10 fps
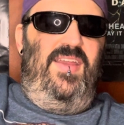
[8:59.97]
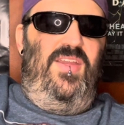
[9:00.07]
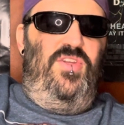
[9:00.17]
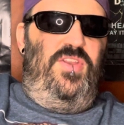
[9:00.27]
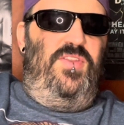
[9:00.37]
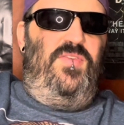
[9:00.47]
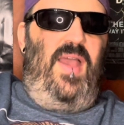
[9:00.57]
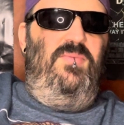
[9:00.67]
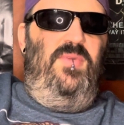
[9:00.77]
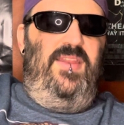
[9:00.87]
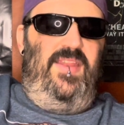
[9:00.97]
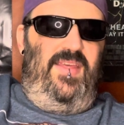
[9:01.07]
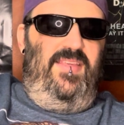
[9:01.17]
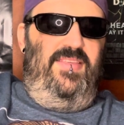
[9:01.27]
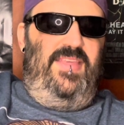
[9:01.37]
she described what it
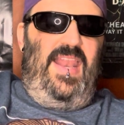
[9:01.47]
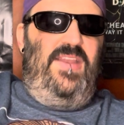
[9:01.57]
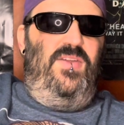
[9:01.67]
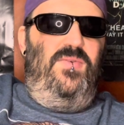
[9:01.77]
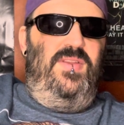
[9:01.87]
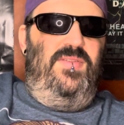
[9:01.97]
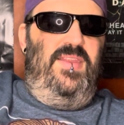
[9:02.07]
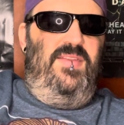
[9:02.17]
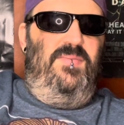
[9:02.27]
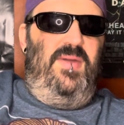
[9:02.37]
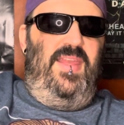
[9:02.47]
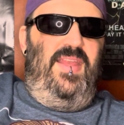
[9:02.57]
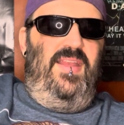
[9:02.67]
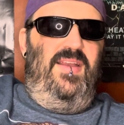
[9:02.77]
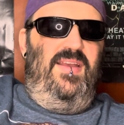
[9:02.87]
is. And I don't know that anybody,